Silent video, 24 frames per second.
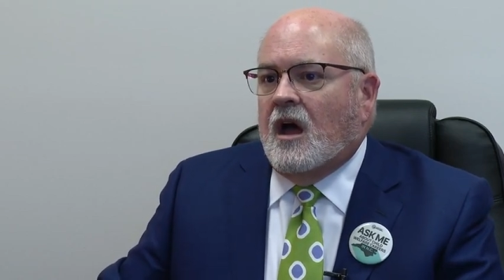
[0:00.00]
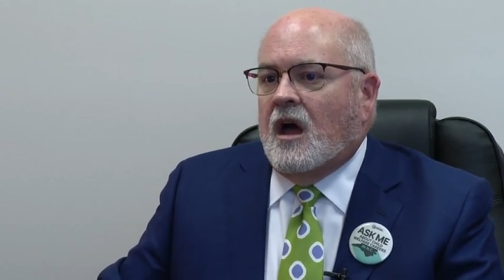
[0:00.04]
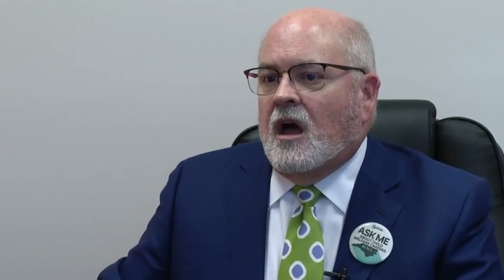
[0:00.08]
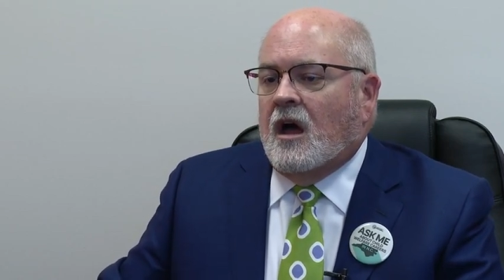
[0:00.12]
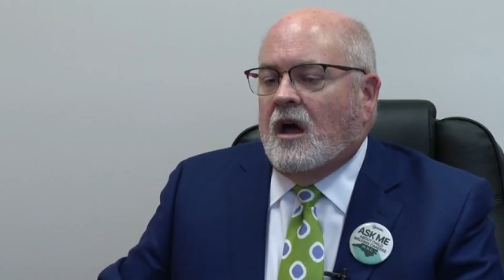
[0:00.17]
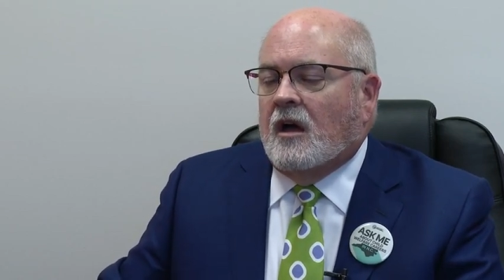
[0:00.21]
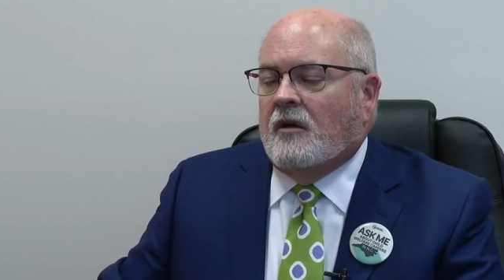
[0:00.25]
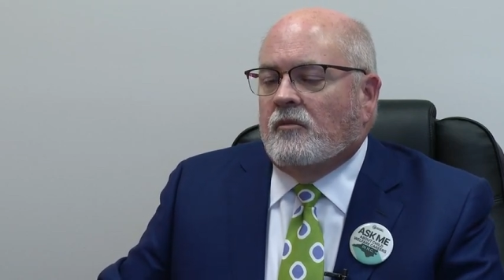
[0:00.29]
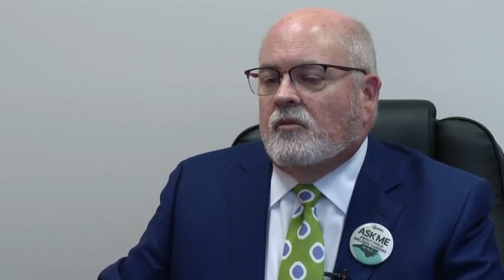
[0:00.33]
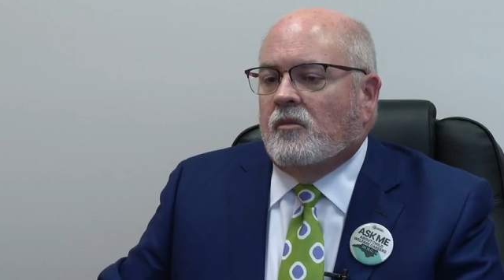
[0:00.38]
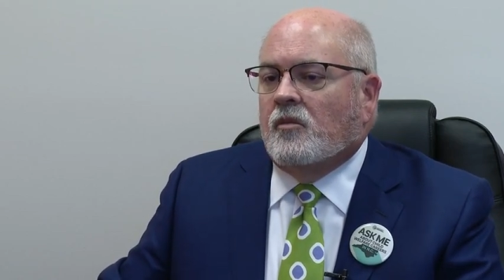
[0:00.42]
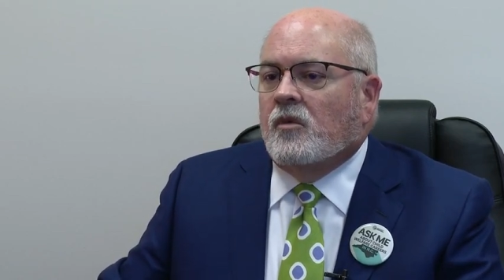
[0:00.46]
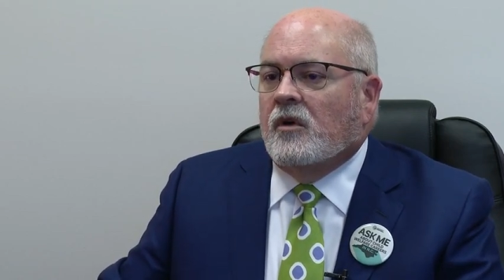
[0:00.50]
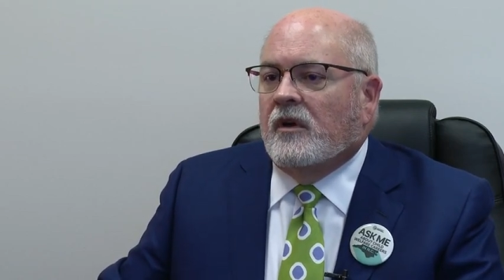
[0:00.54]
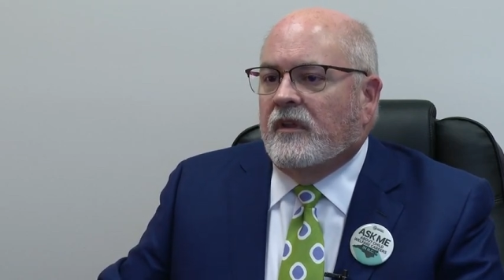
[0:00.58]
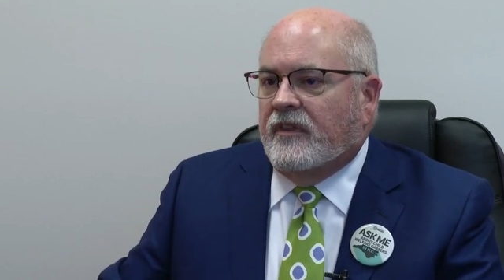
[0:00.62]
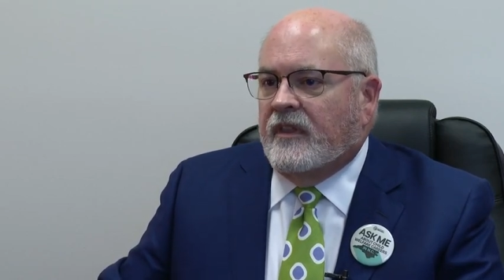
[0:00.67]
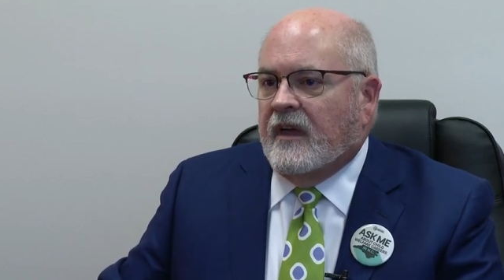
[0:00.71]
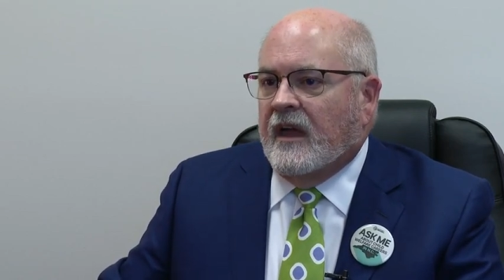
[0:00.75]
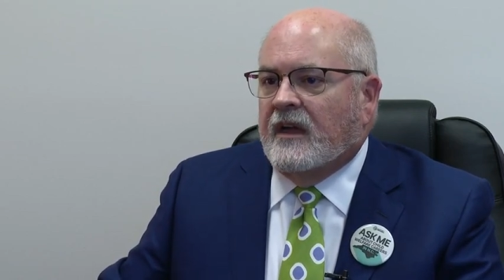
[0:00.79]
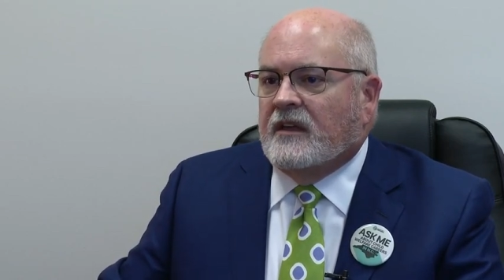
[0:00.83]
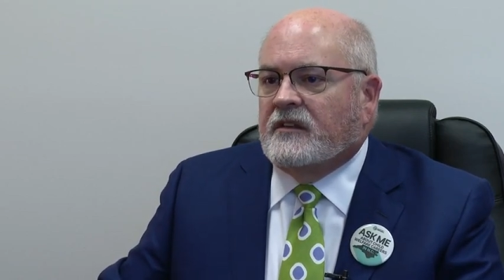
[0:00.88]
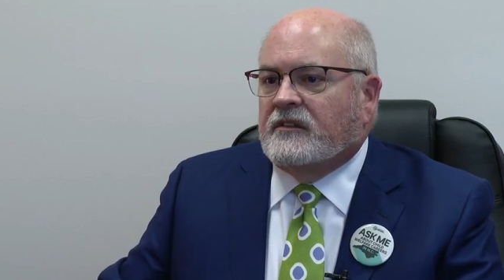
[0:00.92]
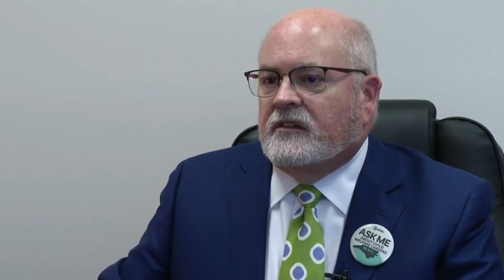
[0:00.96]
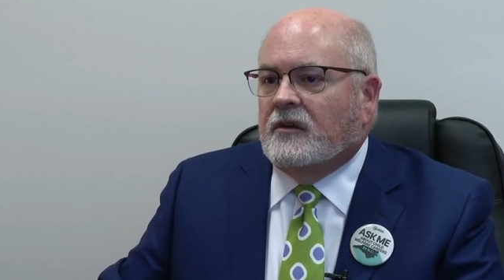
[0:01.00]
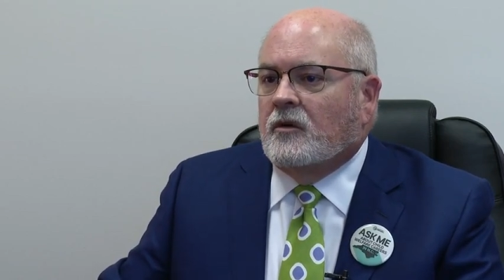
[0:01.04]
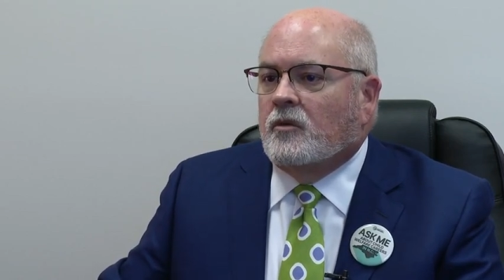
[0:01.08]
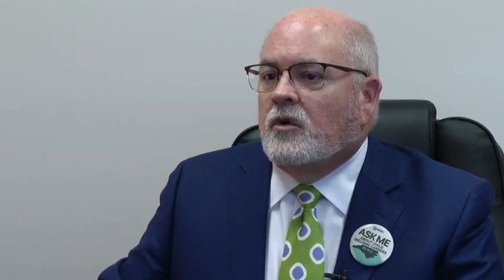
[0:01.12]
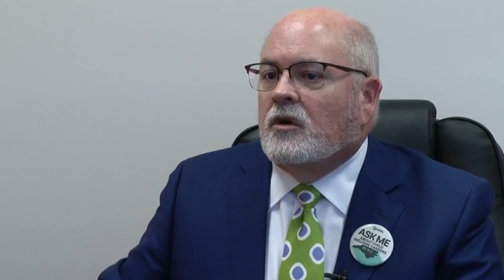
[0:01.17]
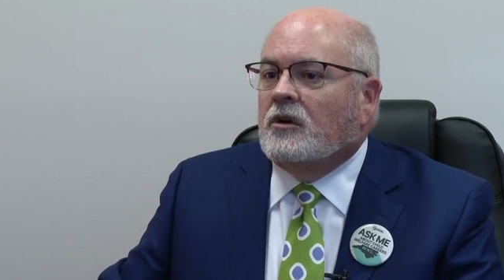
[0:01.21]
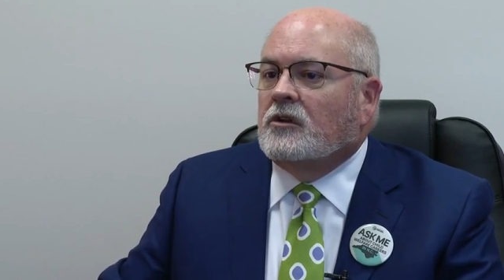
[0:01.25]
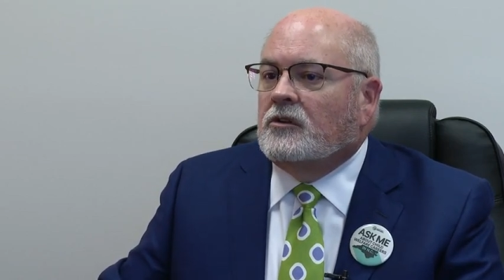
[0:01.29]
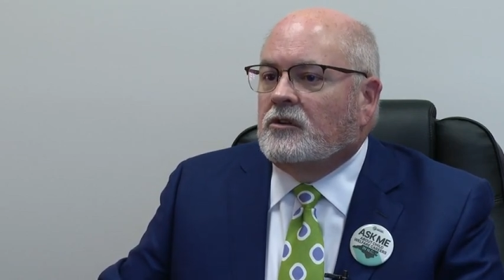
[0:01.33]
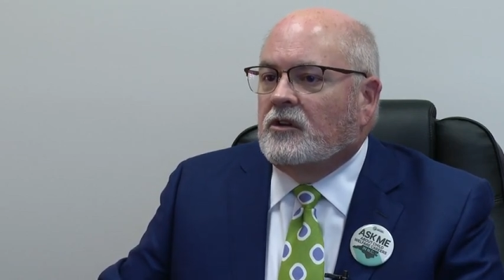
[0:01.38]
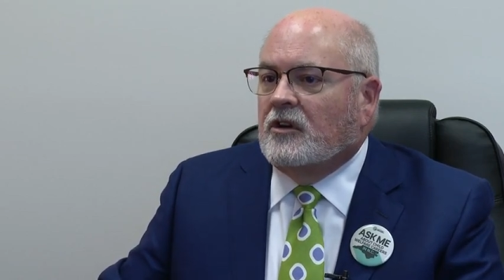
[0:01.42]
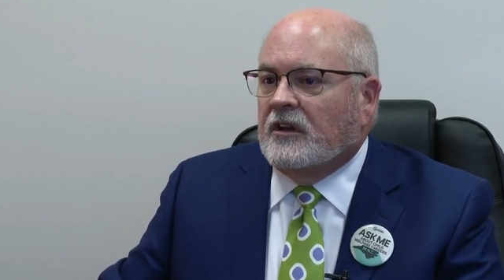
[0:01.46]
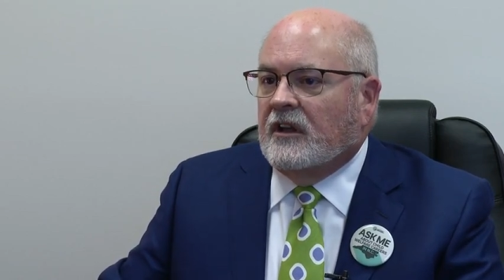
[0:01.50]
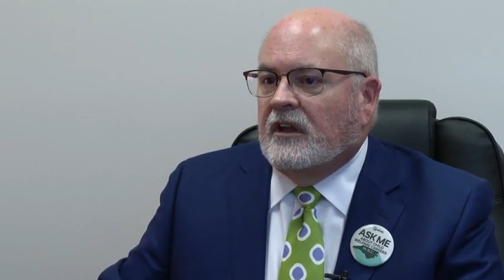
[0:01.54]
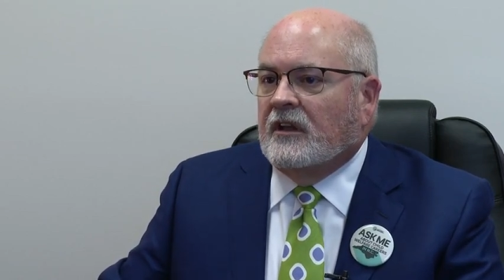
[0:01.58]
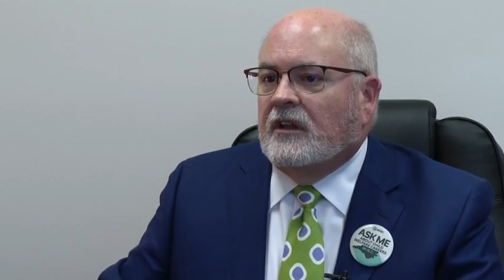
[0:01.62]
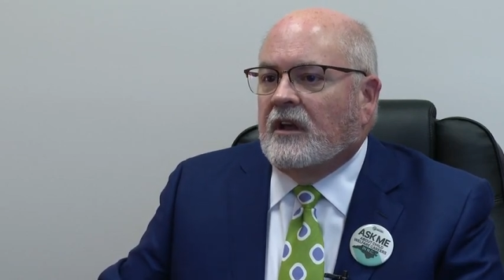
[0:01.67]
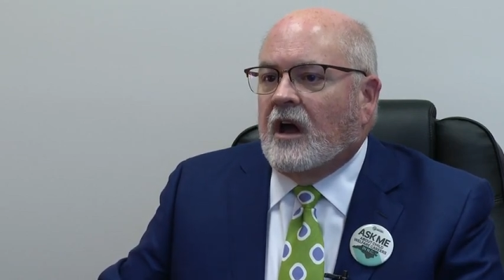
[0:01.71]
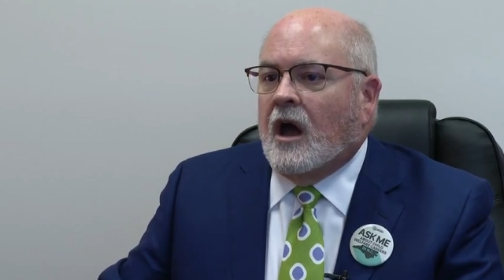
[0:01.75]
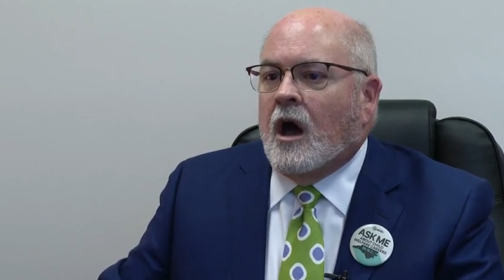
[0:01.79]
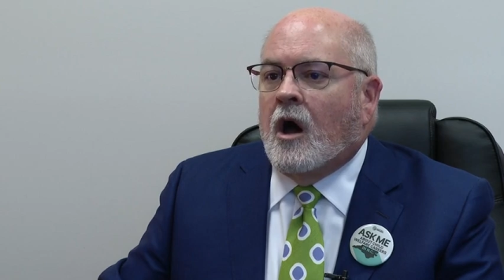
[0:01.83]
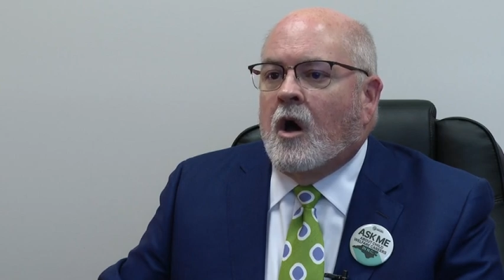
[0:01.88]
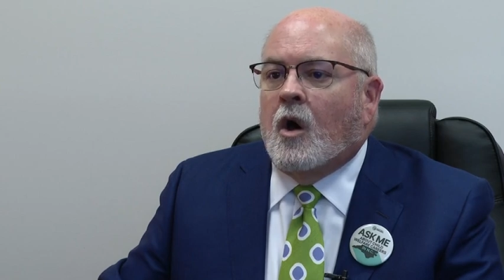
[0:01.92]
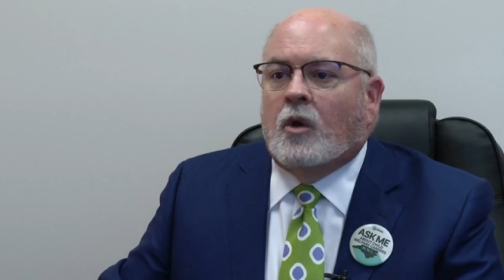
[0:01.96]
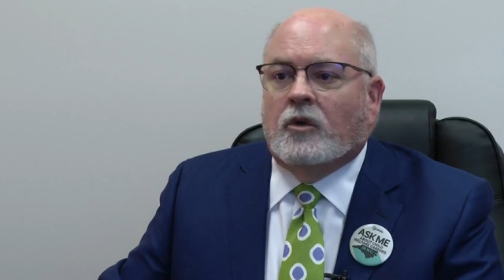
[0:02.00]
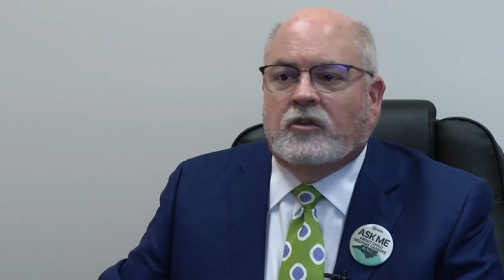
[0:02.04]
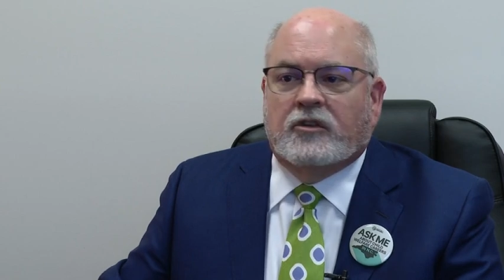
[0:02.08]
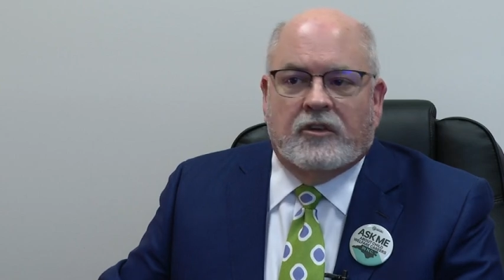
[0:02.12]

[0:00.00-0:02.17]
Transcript: um, with that. So we're looking at all